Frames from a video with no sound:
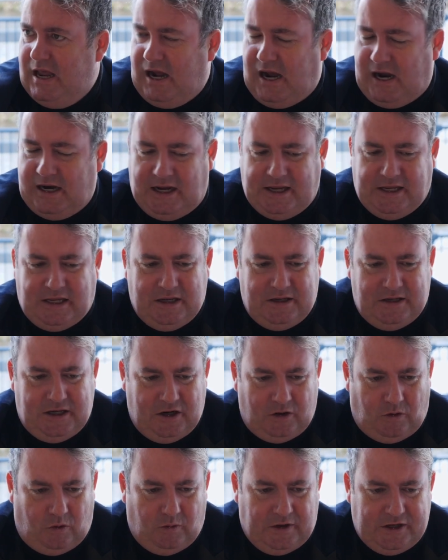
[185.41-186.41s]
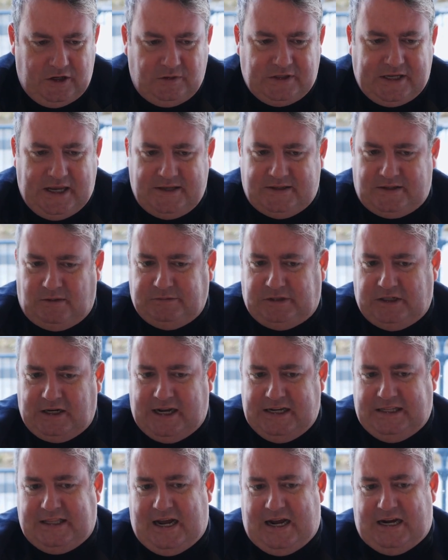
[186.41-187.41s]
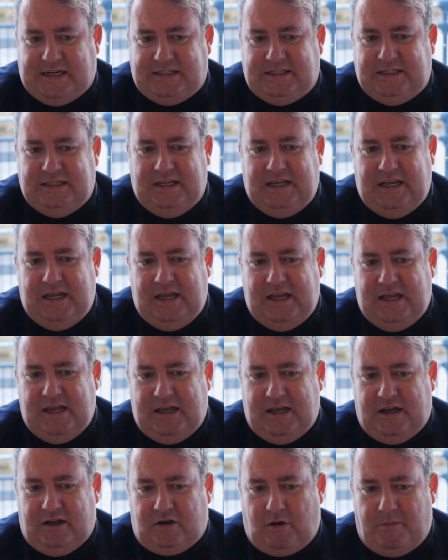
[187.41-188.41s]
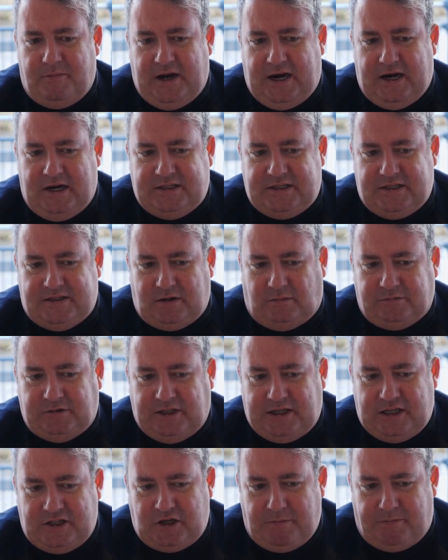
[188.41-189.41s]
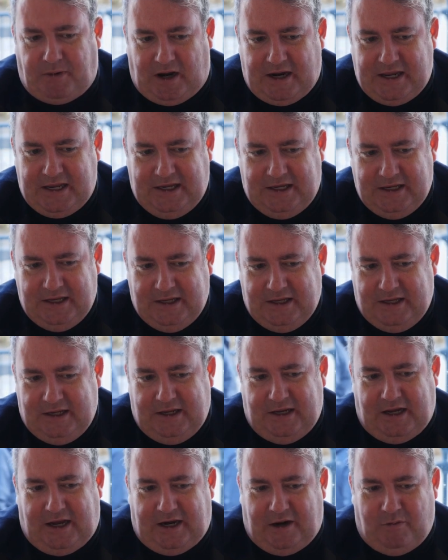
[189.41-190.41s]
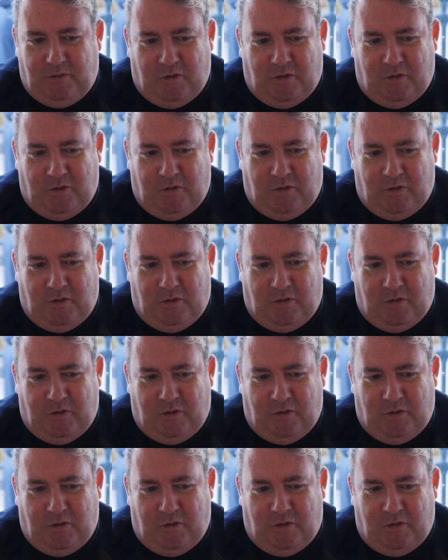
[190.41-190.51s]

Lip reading: And when you taste something like that, compared to something that you buy, and I